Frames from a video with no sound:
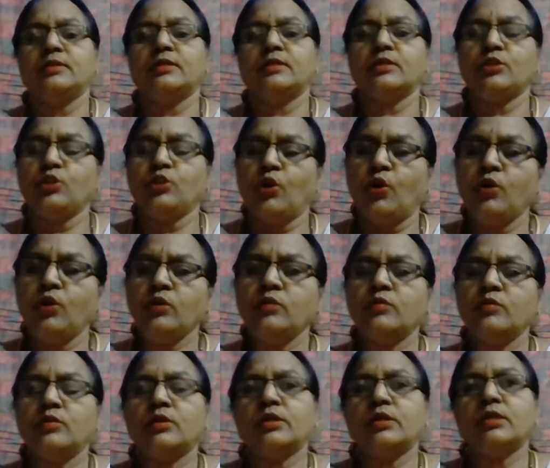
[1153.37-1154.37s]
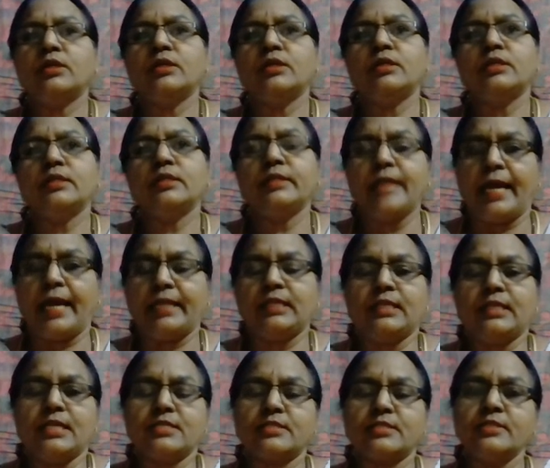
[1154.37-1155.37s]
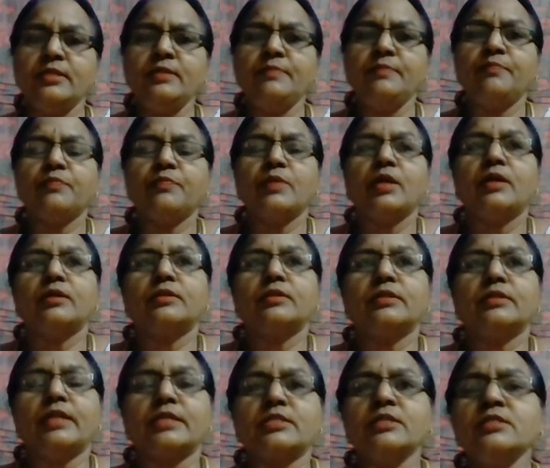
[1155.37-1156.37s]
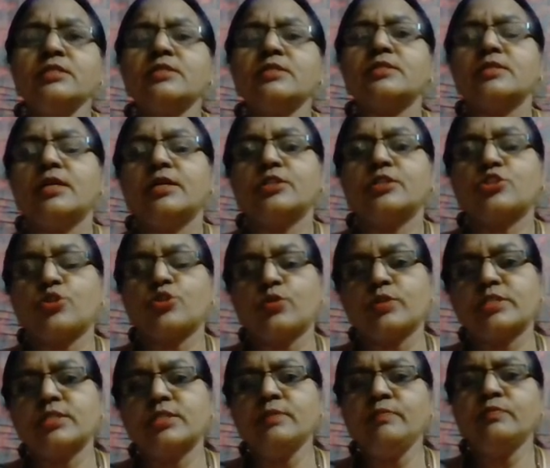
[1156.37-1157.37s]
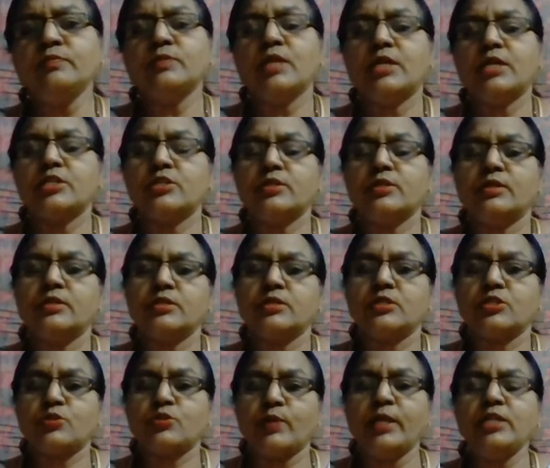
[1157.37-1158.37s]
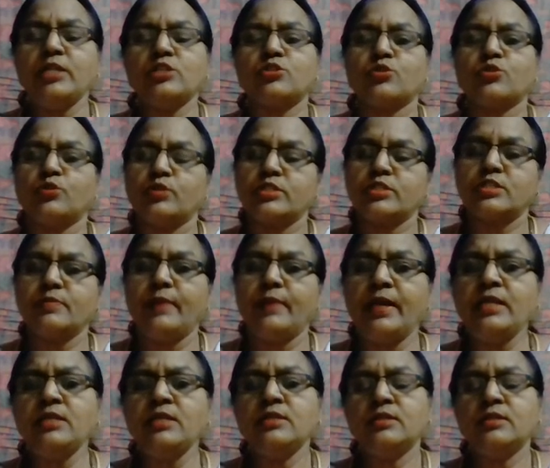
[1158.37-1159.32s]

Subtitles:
your 9th lesson, that is tourism, trade, tourism and